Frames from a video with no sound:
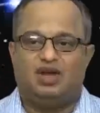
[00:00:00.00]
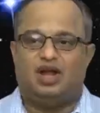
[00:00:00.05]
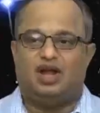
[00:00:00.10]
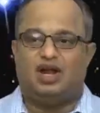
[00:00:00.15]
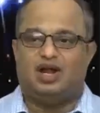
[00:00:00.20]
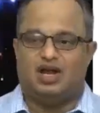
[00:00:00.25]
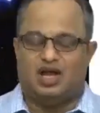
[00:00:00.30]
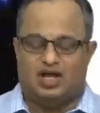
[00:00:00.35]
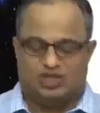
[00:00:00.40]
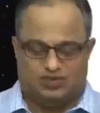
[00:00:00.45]

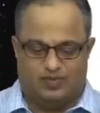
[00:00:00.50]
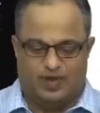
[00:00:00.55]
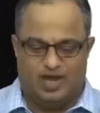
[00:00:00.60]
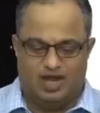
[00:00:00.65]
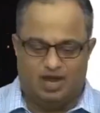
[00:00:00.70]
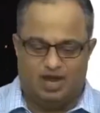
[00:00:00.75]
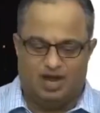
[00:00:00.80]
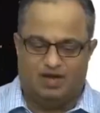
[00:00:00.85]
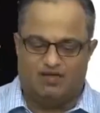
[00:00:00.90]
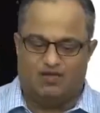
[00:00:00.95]
And as
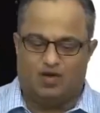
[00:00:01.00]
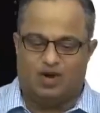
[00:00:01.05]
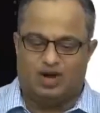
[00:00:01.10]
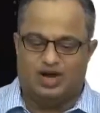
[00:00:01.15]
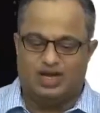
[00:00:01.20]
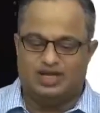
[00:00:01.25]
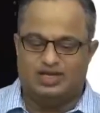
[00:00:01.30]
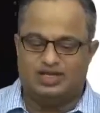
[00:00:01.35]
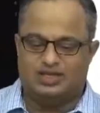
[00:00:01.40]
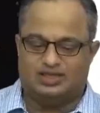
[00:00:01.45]
we have
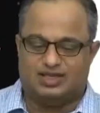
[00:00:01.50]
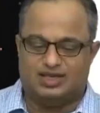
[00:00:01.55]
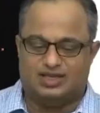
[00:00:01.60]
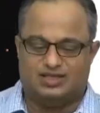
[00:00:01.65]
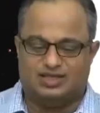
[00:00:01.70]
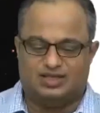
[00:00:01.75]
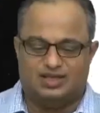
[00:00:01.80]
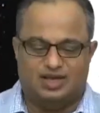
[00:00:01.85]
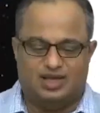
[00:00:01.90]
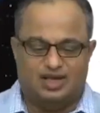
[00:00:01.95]
already
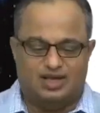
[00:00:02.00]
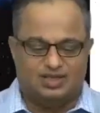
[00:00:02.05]
discussed,